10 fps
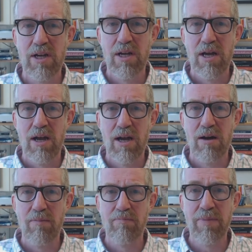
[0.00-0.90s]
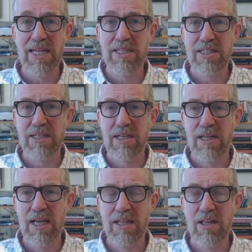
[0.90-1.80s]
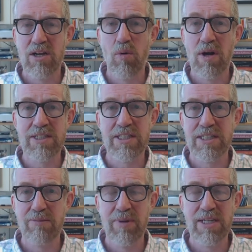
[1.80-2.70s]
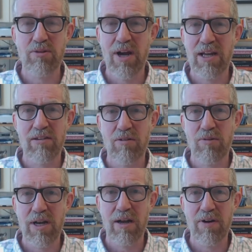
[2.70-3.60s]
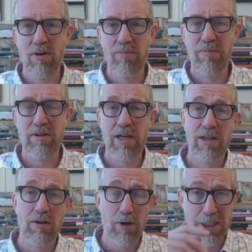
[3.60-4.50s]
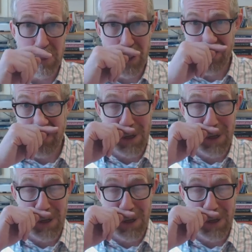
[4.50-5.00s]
uh, meat in the quantity, meat or eggs or whatever, or milk in the quantities that